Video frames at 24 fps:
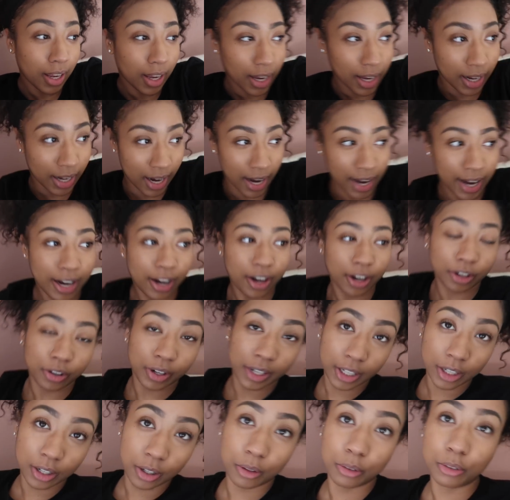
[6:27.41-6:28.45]
and I are
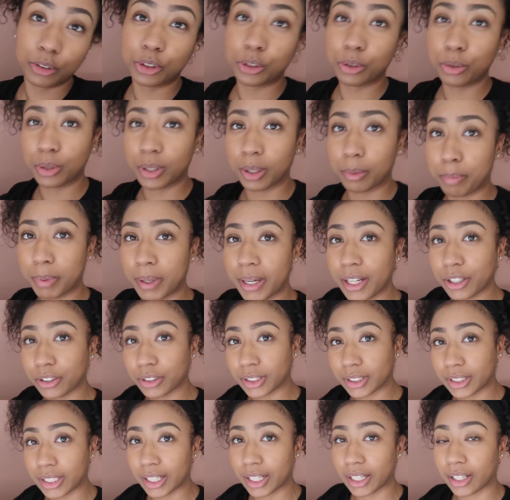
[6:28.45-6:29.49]
gonna go to the
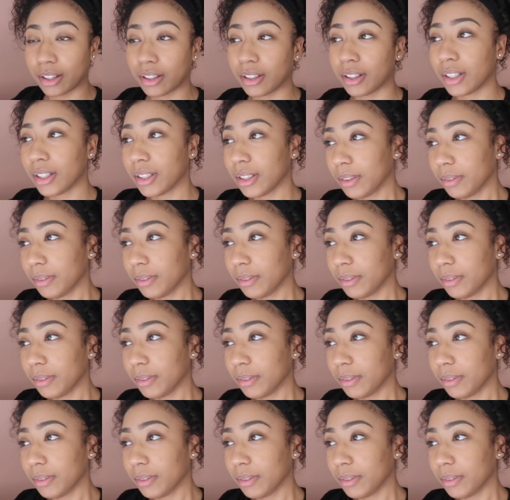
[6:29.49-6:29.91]
piercing